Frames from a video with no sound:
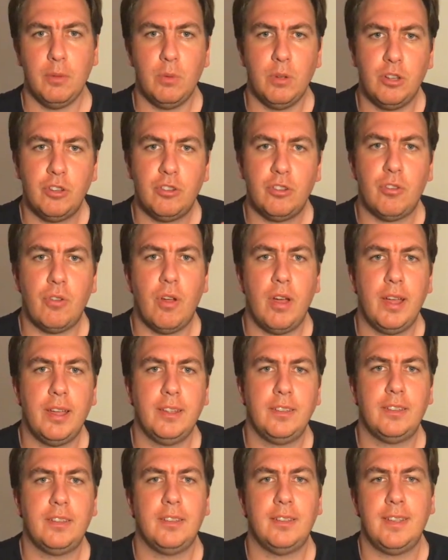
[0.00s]
which
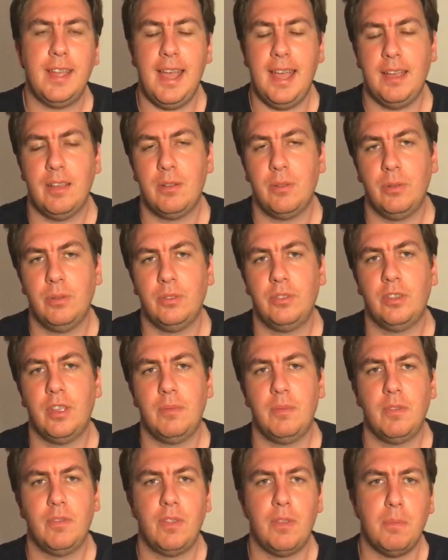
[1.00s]
tries to tackle
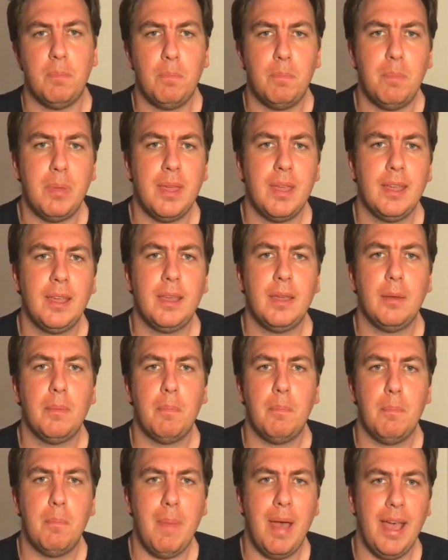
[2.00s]
some of the big
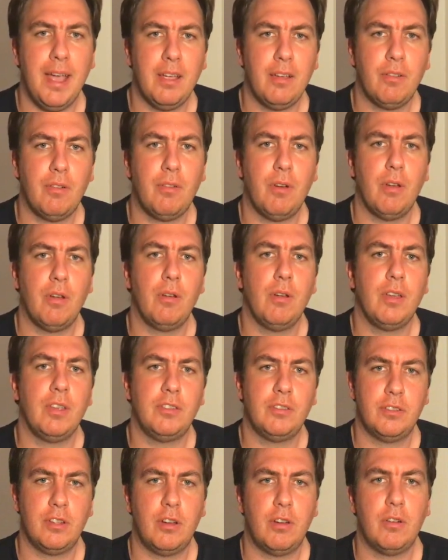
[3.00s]
macro
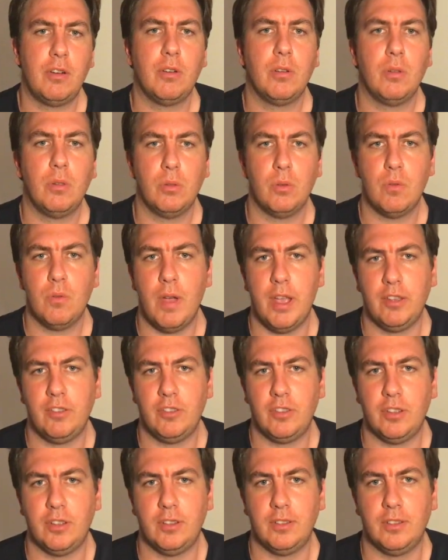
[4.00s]
historical
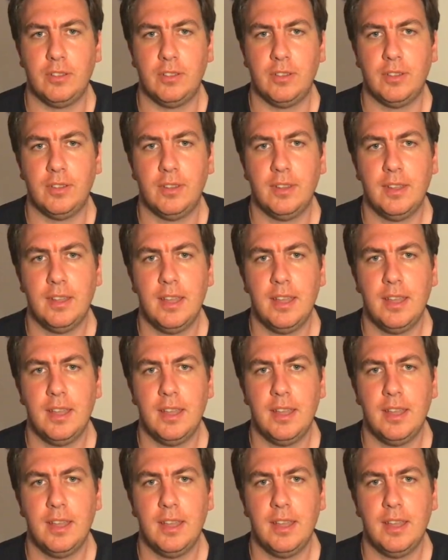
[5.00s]
questions.